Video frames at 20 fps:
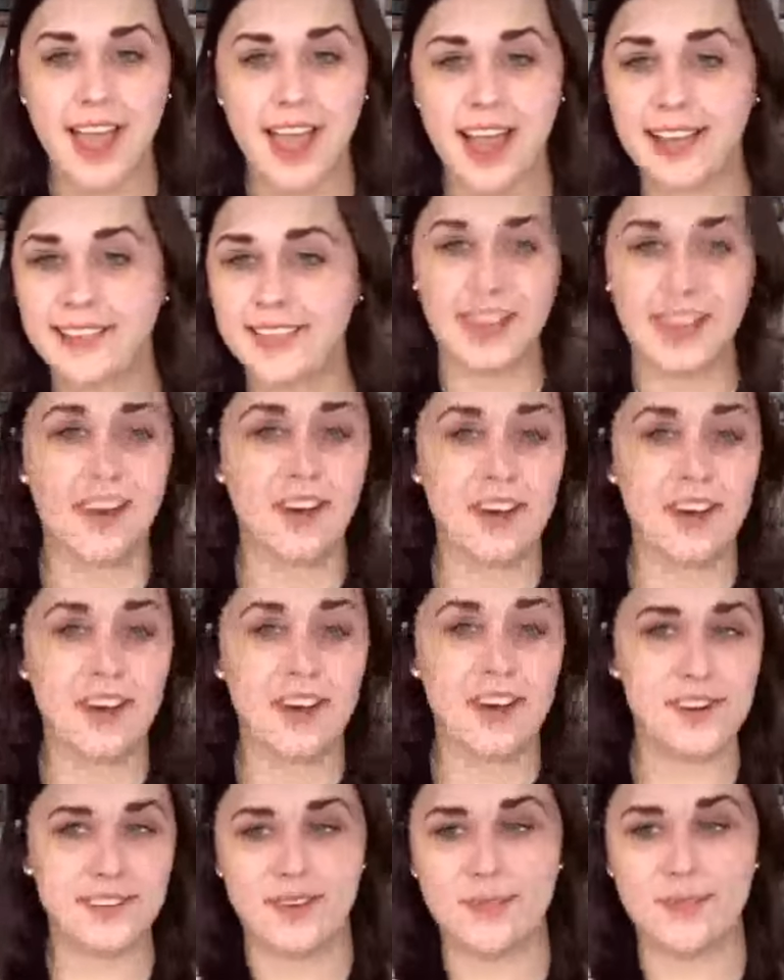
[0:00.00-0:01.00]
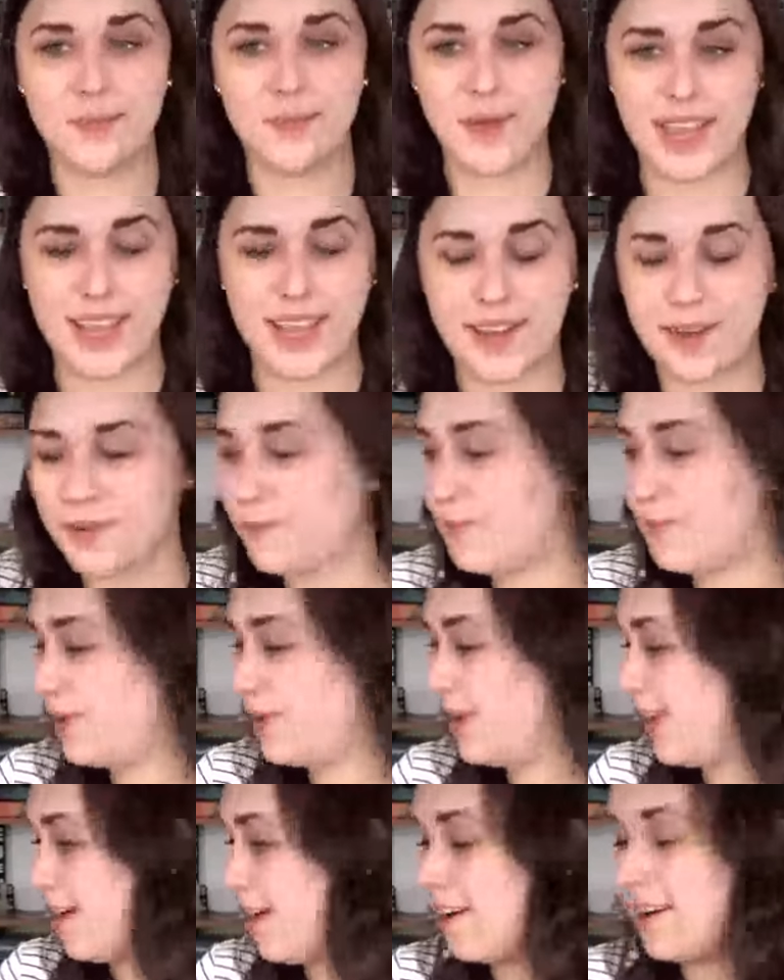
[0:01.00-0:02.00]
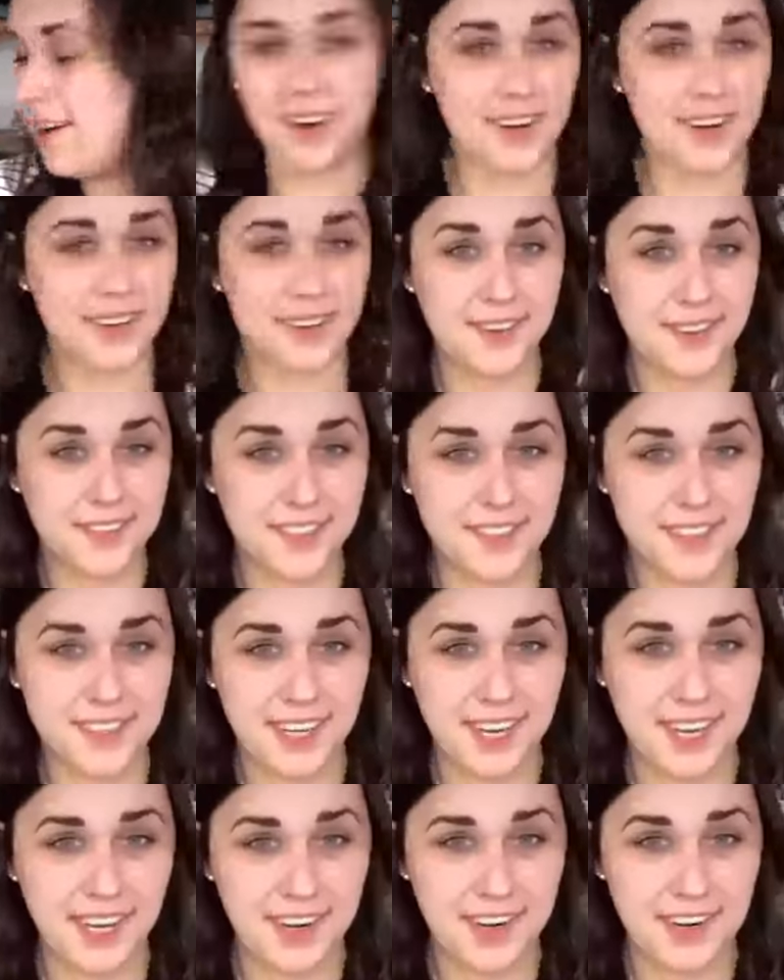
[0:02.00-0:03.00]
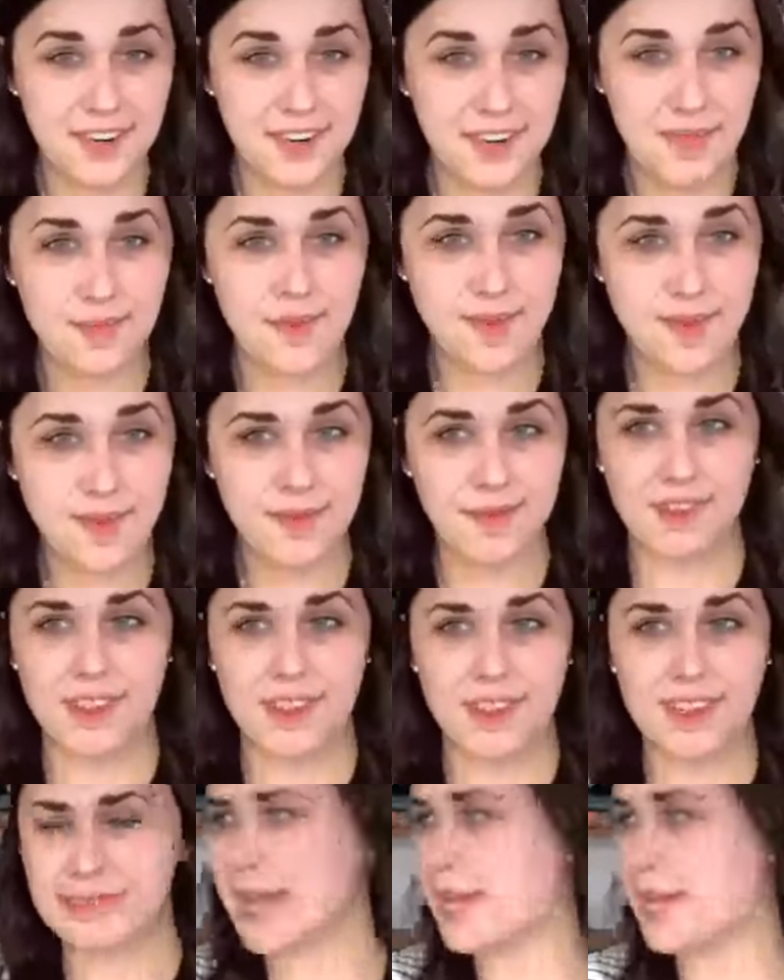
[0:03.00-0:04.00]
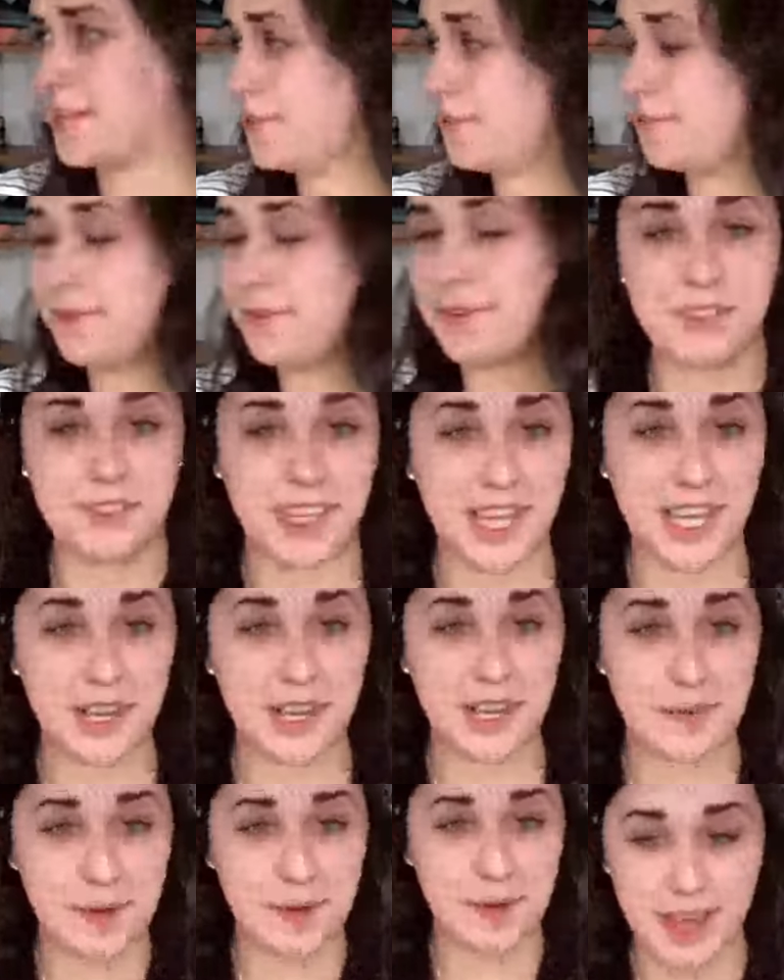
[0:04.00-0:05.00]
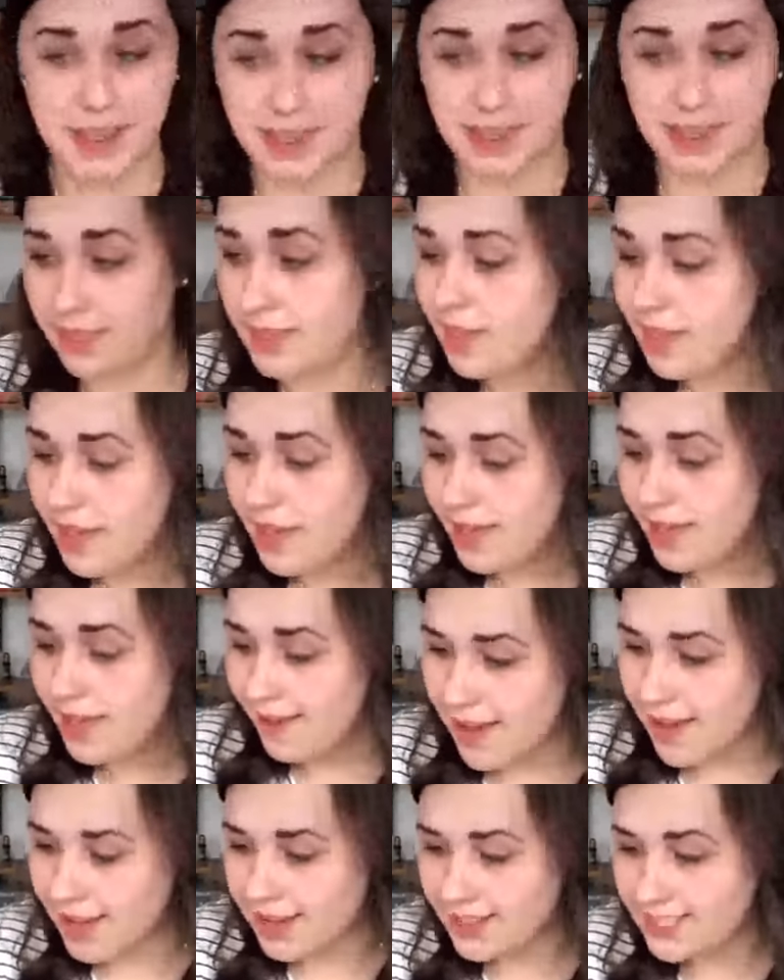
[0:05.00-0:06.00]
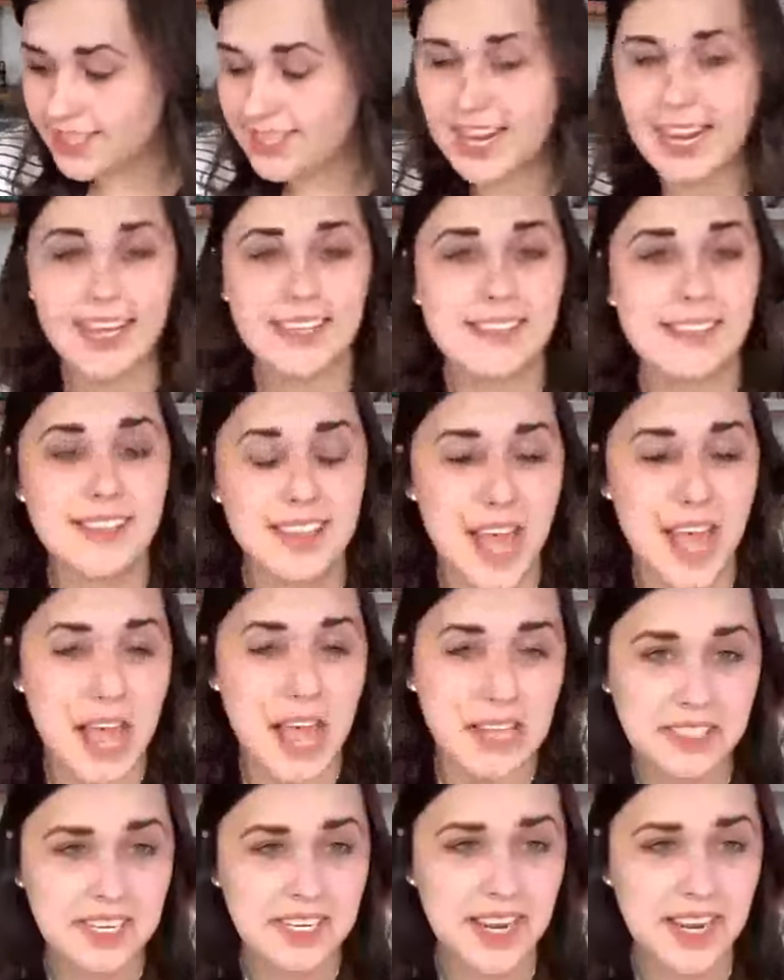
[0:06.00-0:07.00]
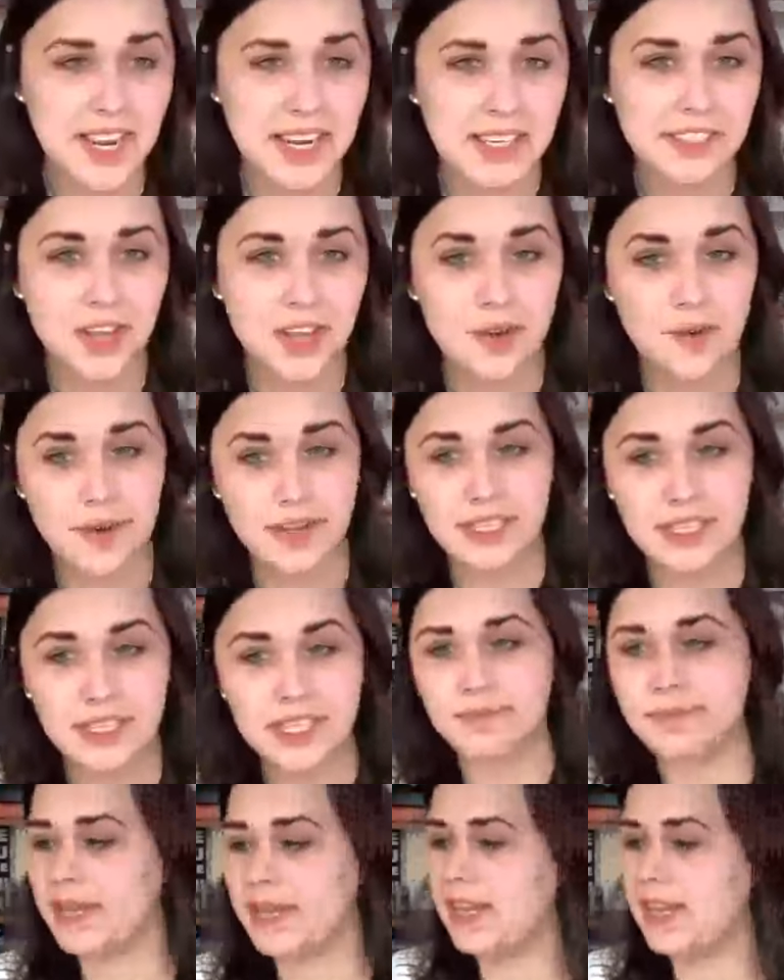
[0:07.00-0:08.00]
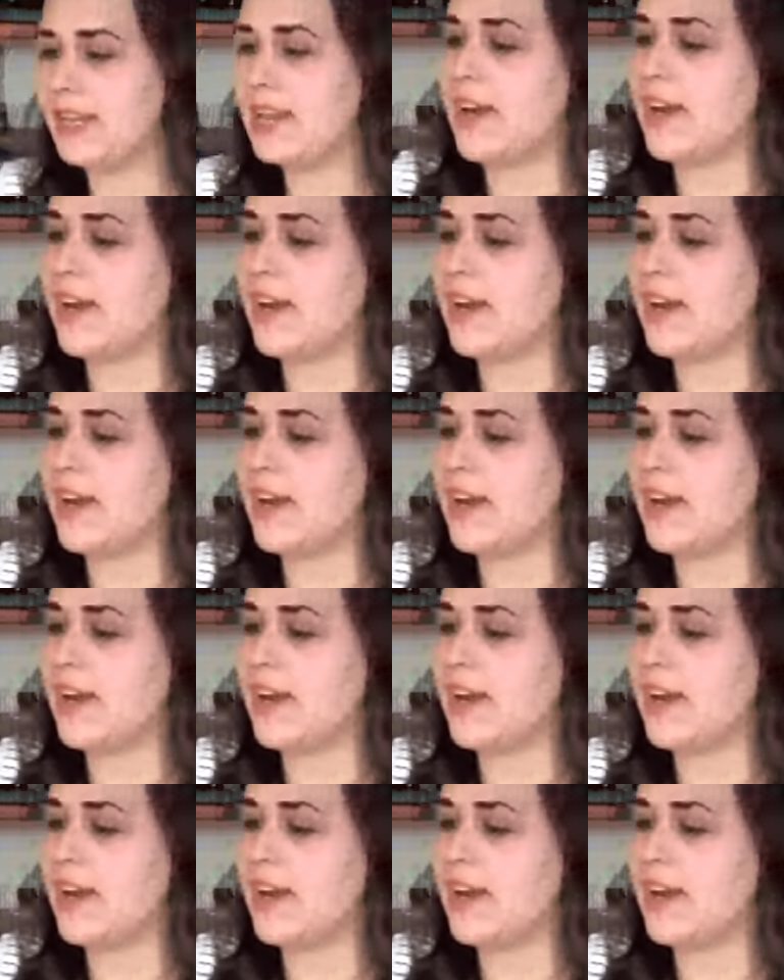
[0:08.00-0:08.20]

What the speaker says: in the arts when we are here at home for this next foreseeable month. Today's lesson is going to be